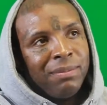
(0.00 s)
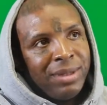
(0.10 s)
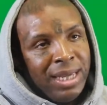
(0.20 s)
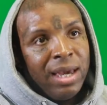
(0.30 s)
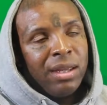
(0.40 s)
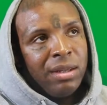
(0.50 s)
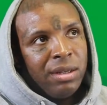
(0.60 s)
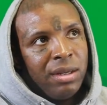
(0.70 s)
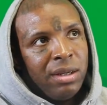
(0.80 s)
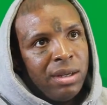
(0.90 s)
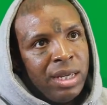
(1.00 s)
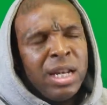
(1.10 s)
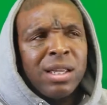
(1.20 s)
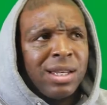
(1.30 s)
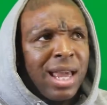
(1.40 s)
Yeah.
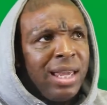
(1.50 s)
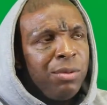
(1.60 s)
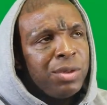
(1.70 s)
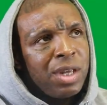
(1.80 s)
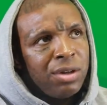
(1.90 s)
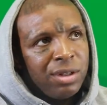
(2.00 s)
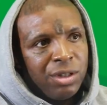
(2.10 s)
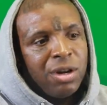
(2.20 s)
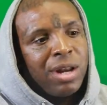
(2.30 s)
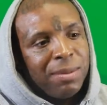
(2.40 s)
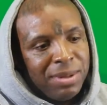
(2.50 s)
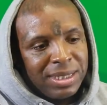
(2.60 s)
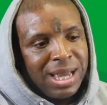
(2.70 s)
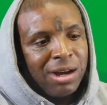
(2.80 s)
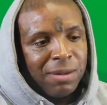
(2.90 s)
And the other day he was on. You know, they've
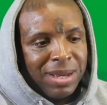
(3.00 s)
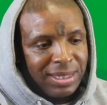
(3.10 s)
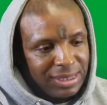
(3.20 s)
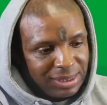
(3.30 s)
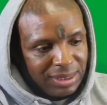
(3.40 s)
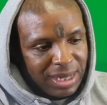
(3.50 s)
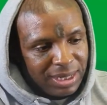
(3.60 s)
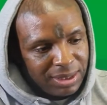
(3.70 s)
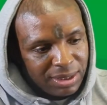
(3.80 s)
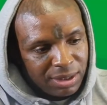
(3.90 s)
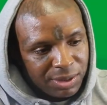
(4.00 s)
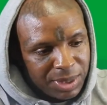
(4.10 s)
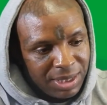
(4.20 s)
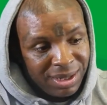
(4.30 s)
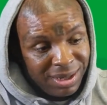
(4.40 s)
been talking about this shit lately. You know what I'm
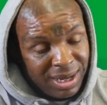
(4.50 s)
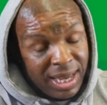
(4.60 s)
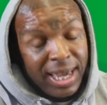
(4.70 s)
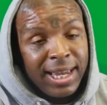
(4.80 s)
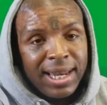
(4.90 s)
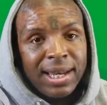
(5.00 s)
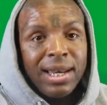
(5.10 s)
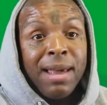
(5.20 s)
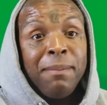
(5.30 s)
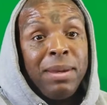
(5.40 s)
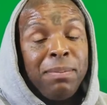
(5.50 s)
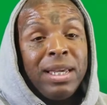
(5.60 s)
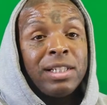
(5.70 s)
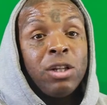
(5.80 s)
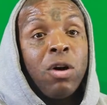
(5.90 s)
saying? He need to let me
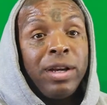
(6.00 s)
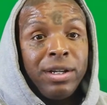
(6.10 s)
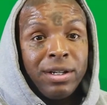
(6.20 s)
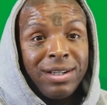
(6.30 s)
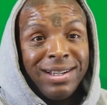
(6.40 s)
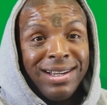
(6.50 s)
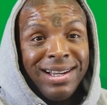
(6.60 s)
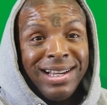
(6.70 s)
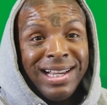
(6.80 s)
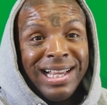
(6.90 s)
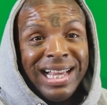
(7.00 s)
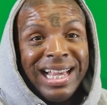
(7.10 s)
be his lawyer. Oh, yeah.